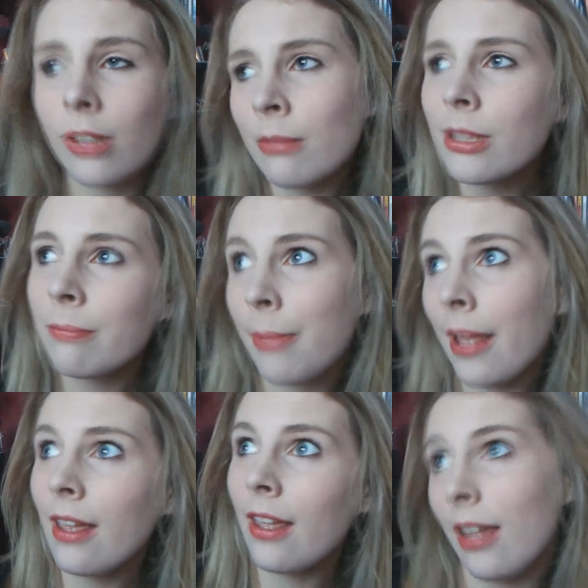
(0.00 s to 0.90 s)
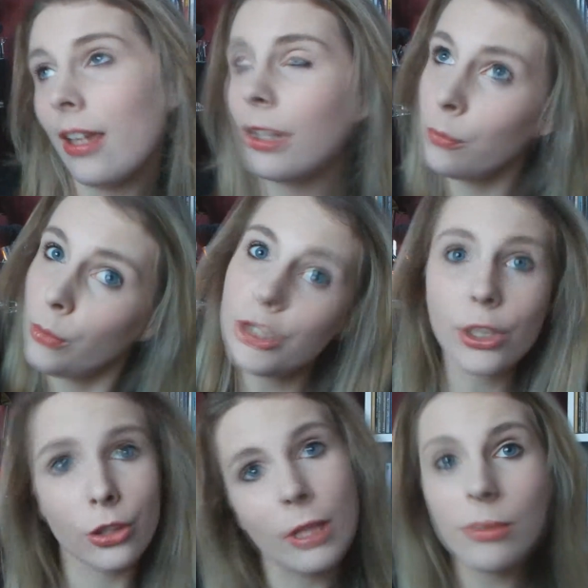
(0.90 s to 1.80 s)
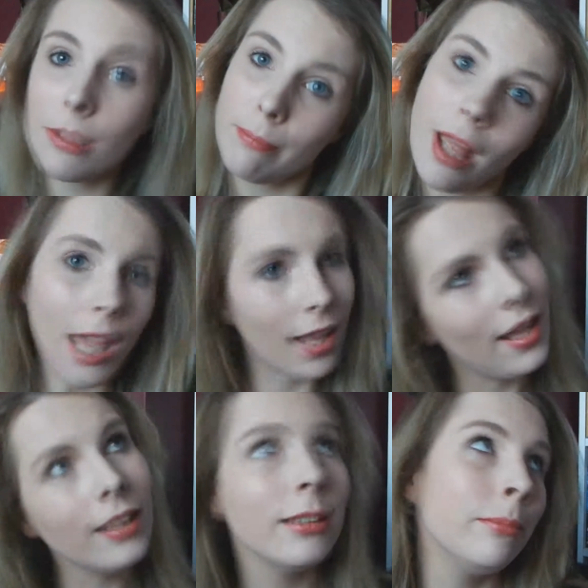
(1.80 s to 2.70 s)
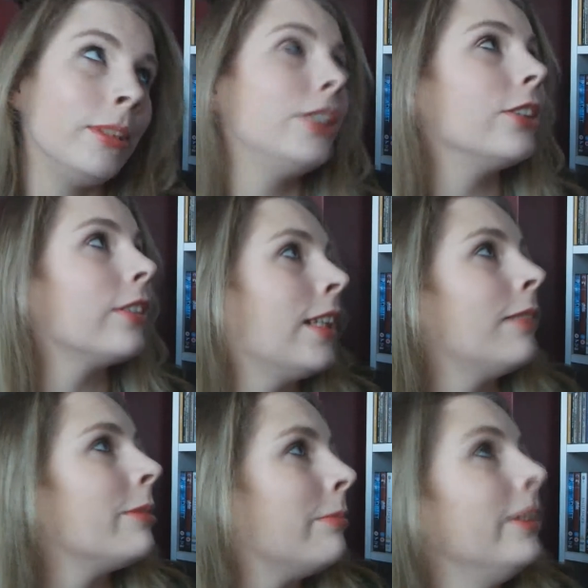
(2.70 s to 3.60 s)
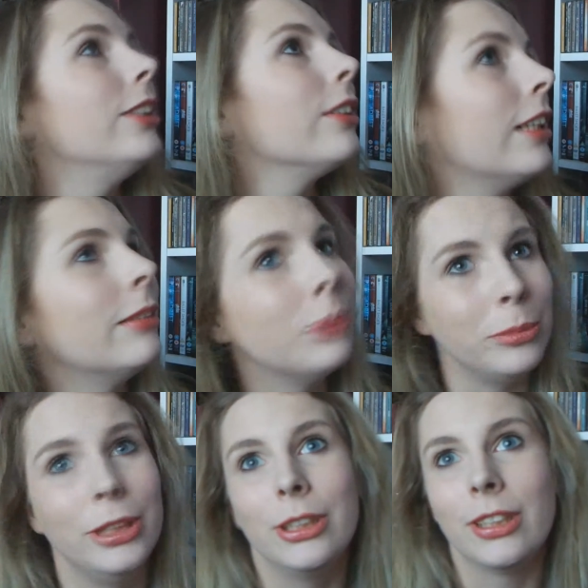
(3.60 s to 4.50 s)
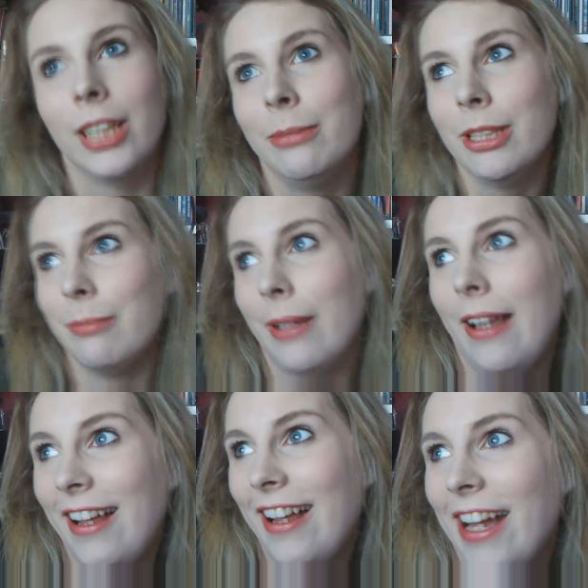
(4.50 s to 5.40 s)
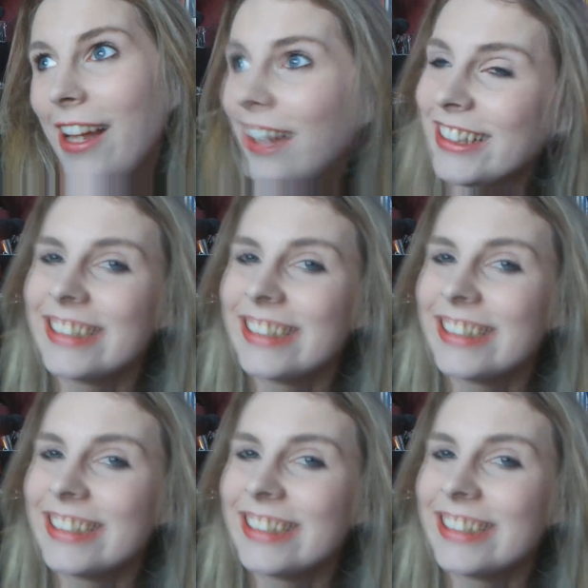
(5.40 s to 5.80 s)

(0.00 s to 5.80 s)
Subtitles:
Crimes is back. Major Crimes is back. Major Crimes is back.